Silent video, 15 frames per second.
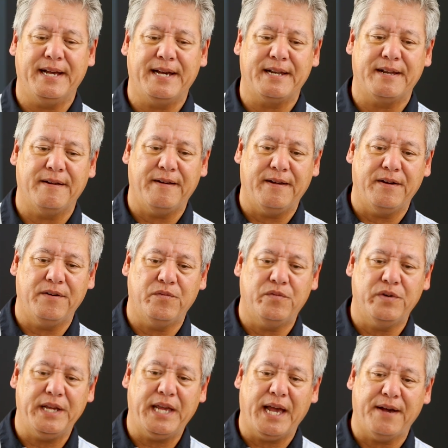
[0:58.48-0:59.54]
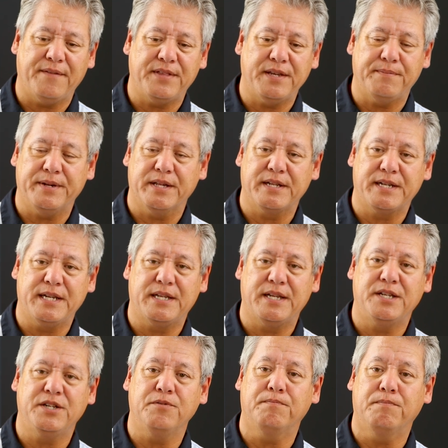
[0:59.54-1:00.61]
And we have the ability
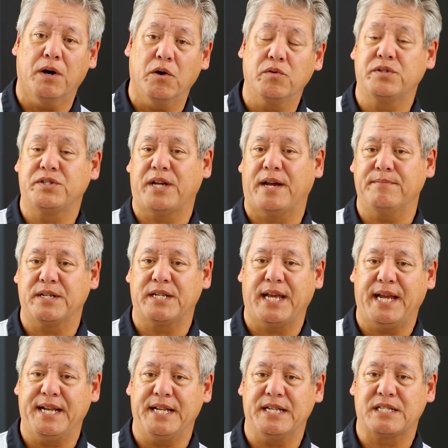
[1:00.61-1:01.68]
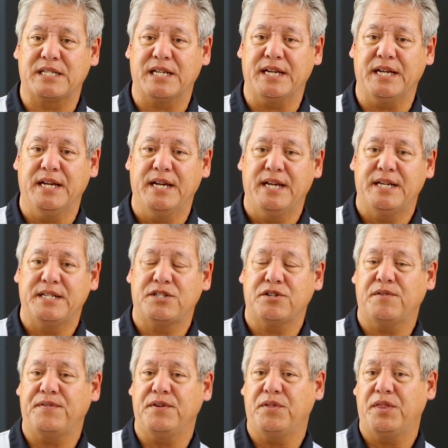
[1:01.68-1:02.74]
to do both simultaneously.
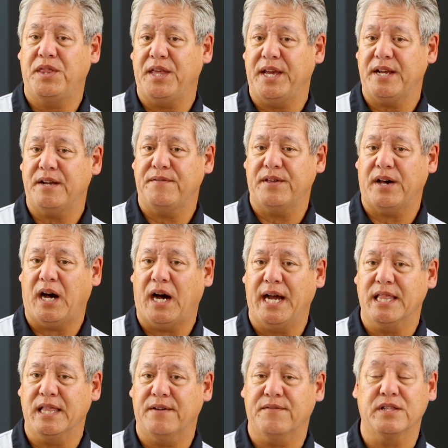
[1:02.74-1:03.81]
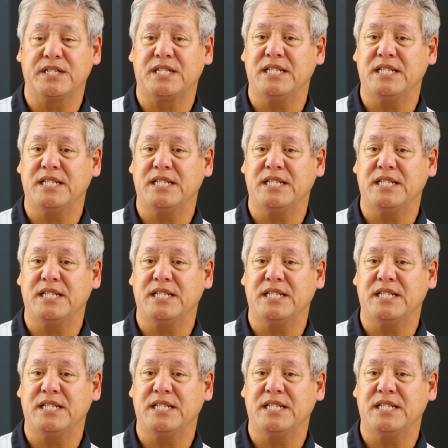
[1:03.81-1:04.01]
So if you think of the high level